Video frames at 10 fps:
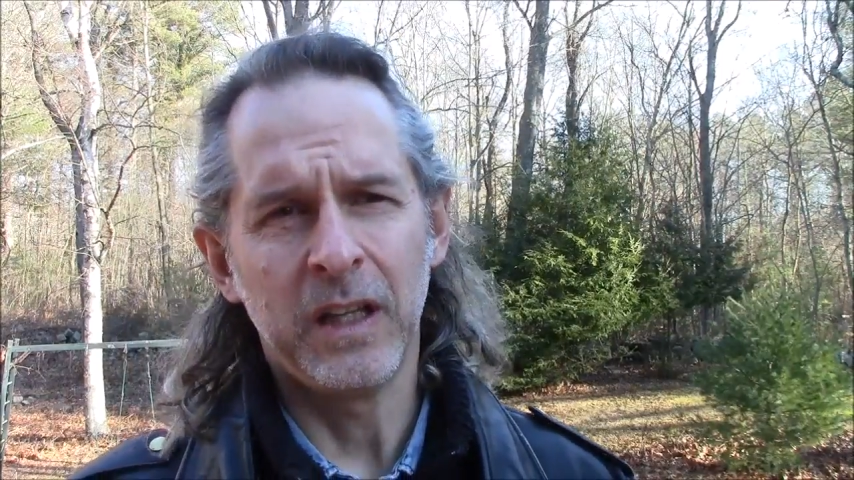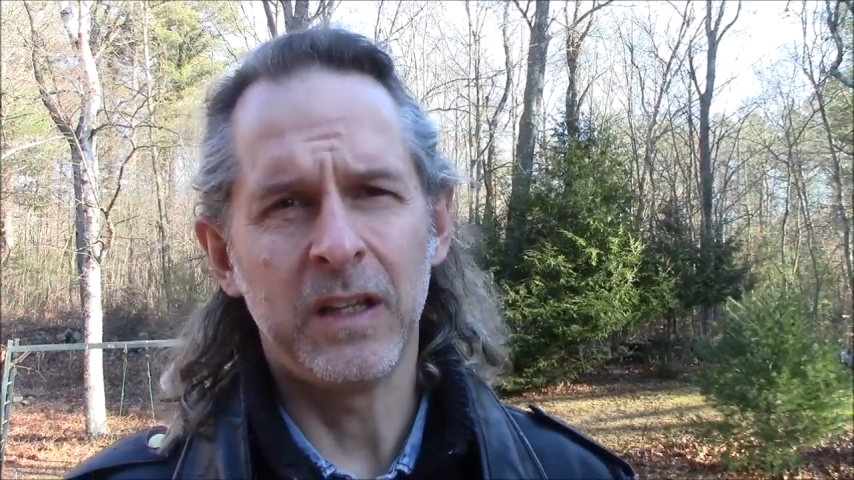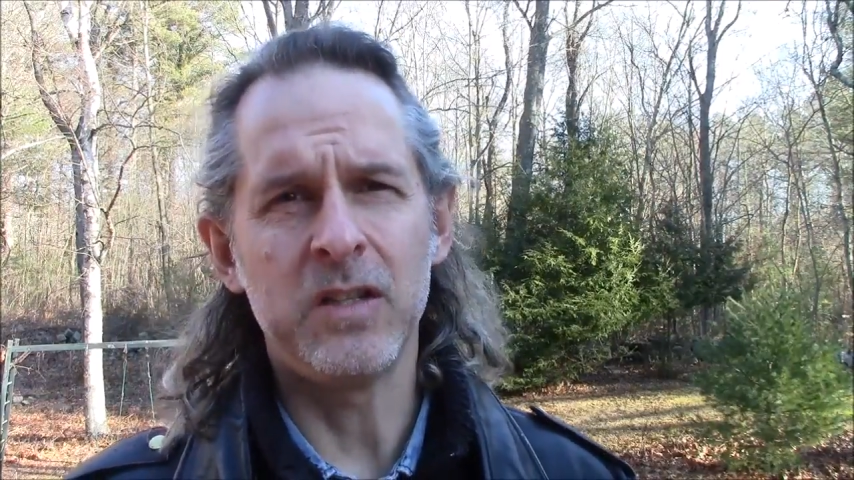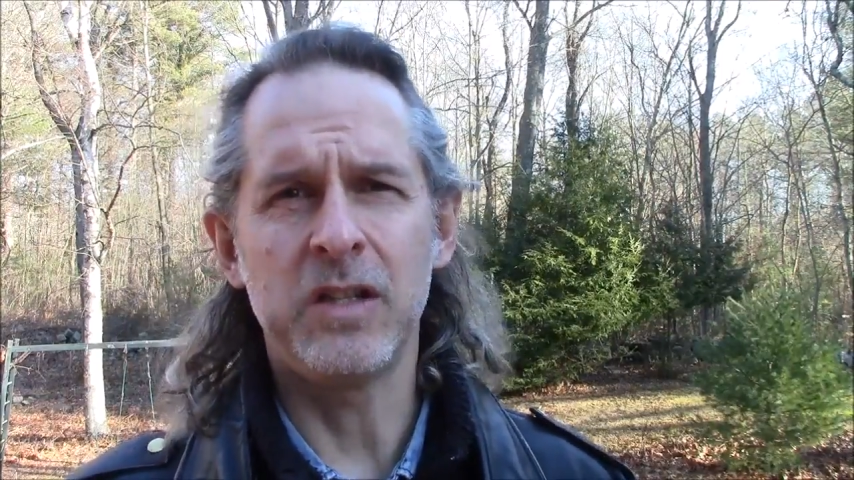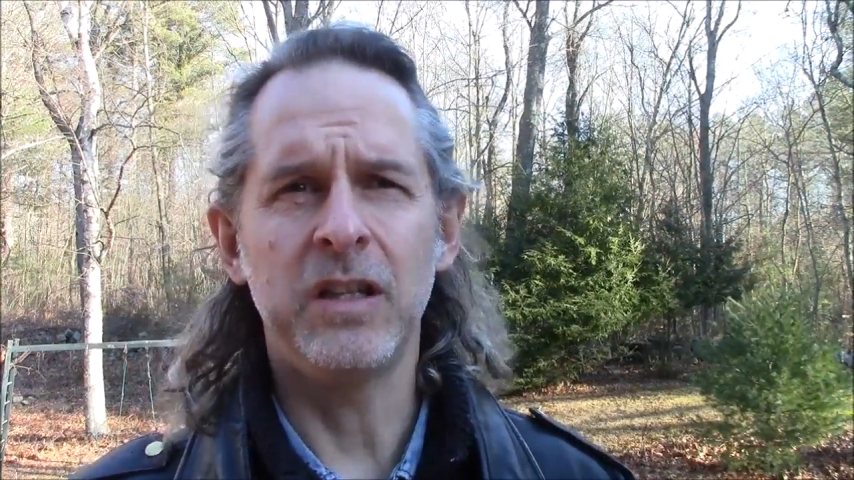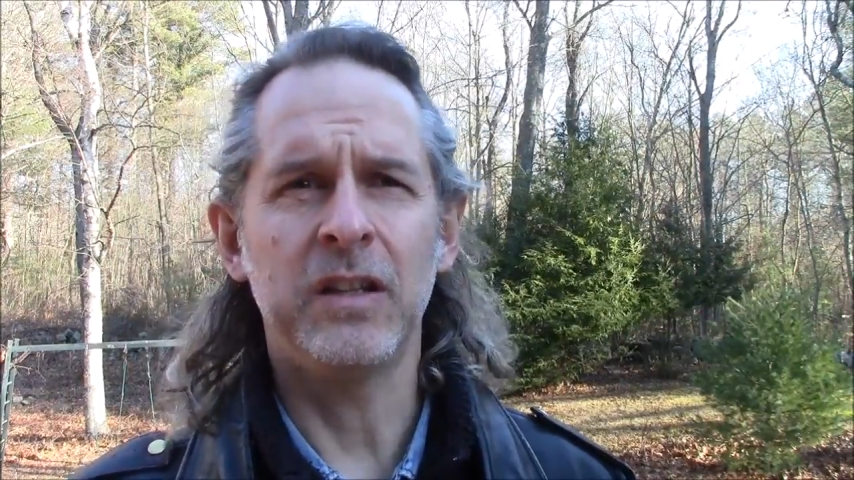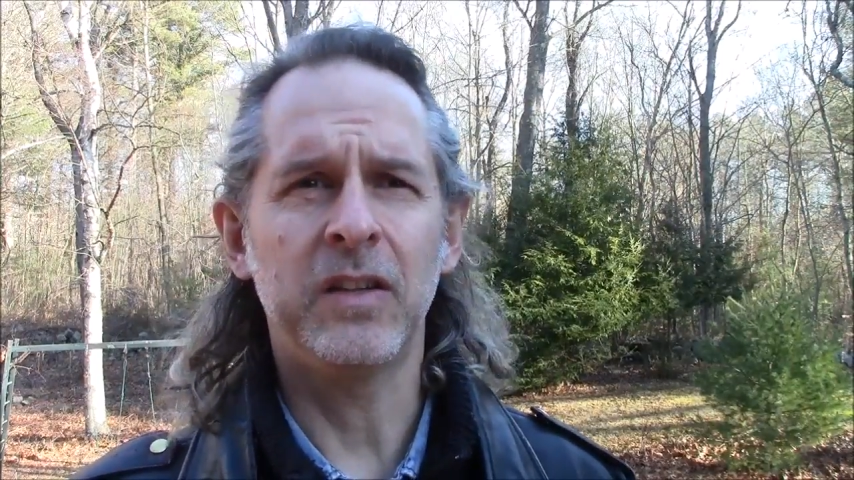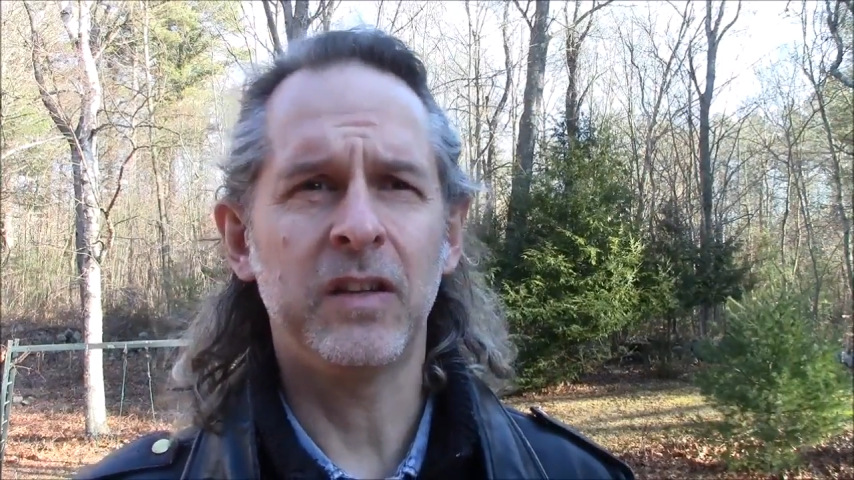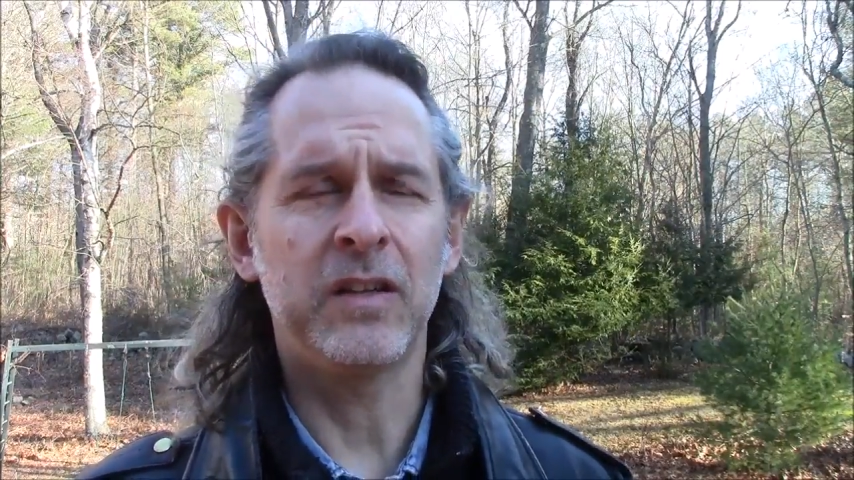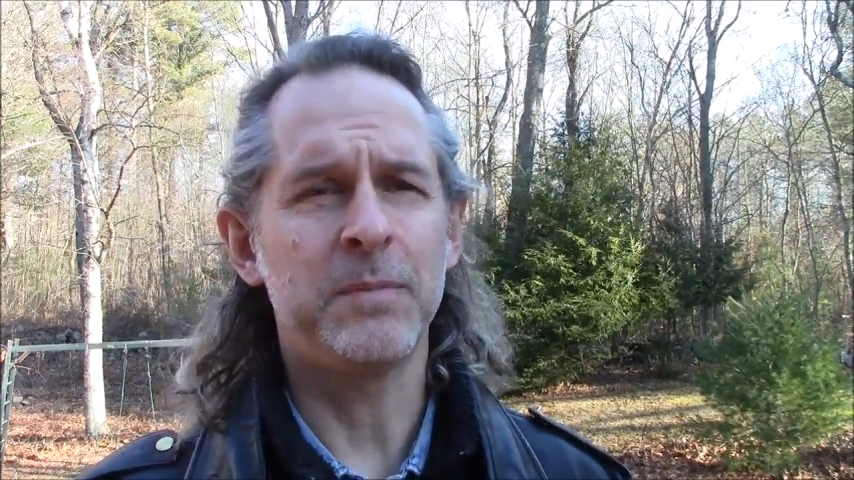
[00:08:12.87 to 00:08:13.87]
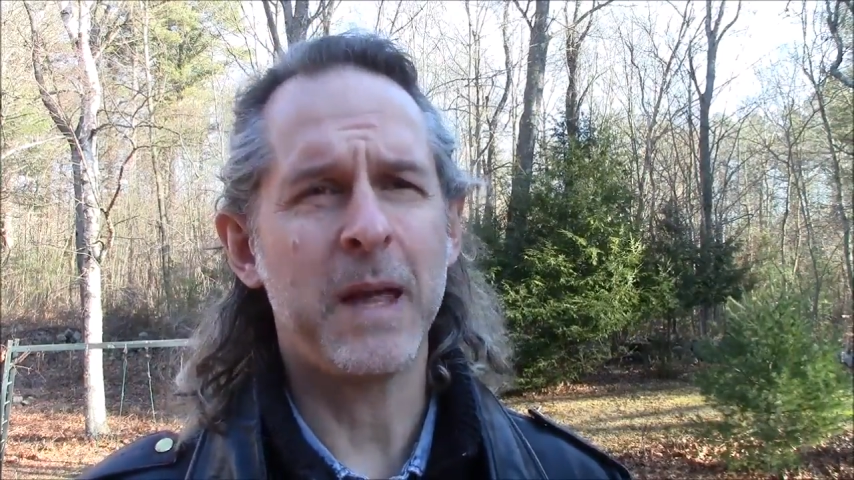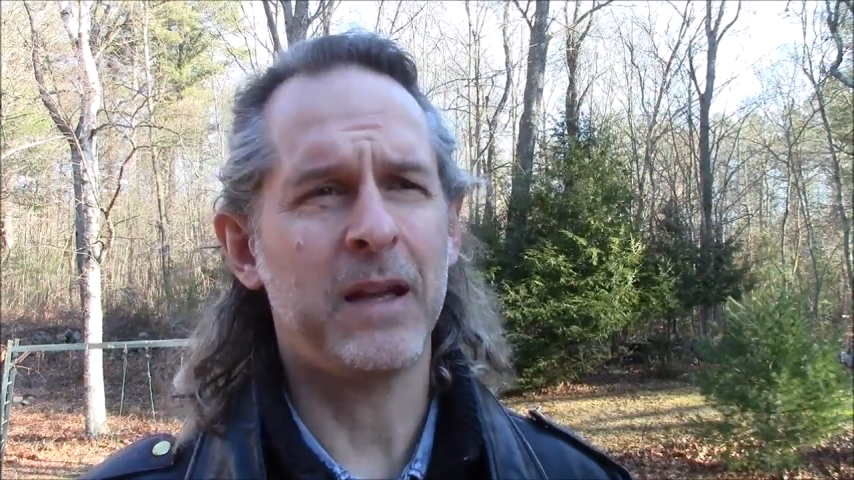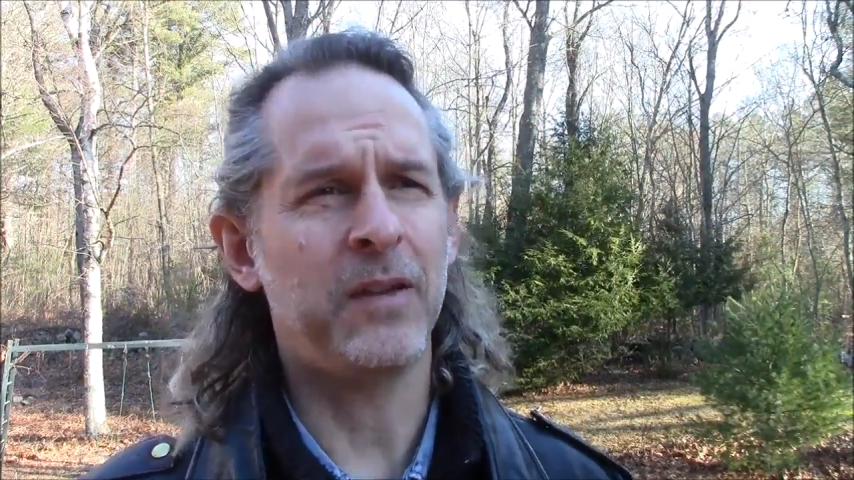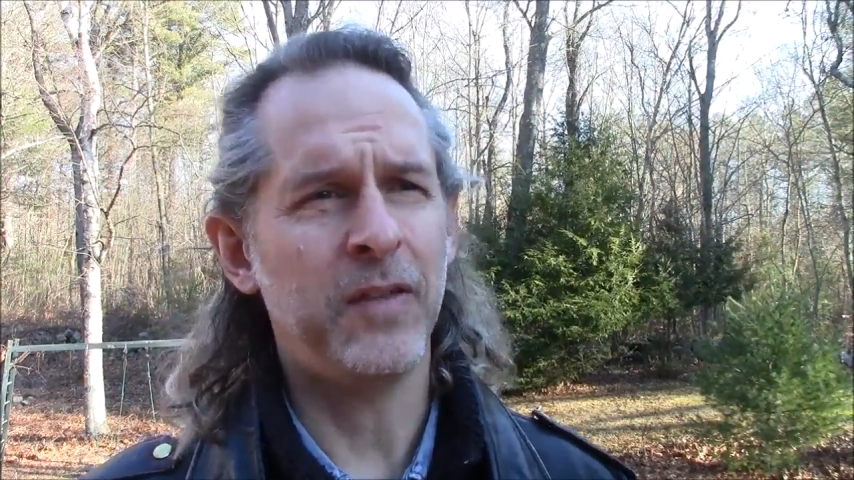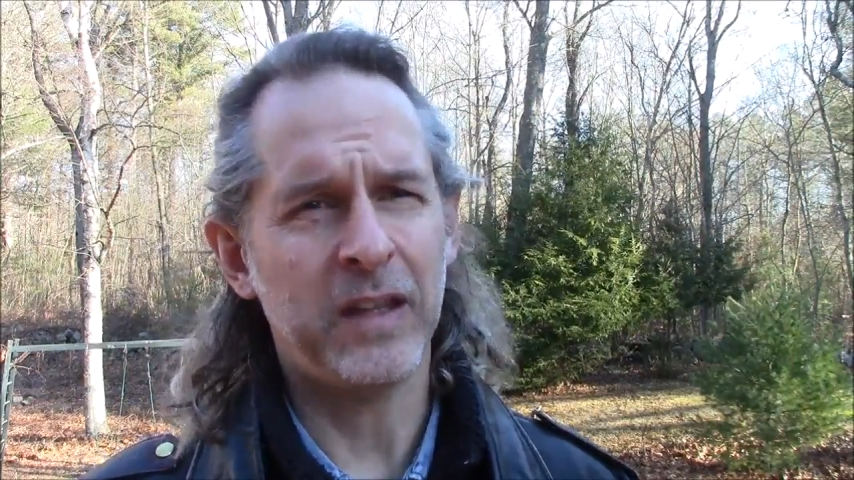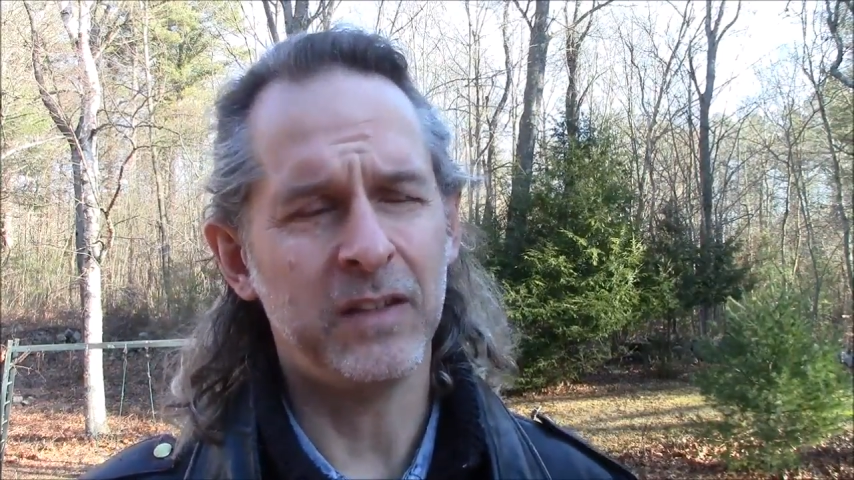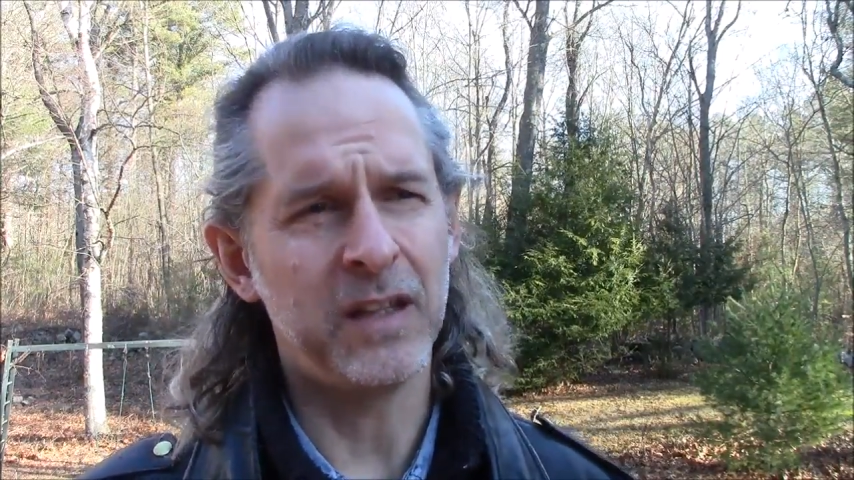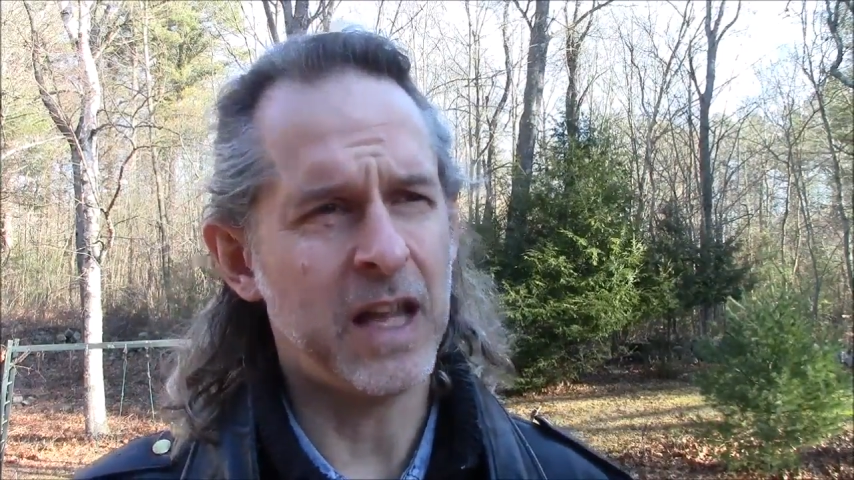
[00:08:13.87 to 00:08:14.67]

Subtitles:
the genius that's manifest in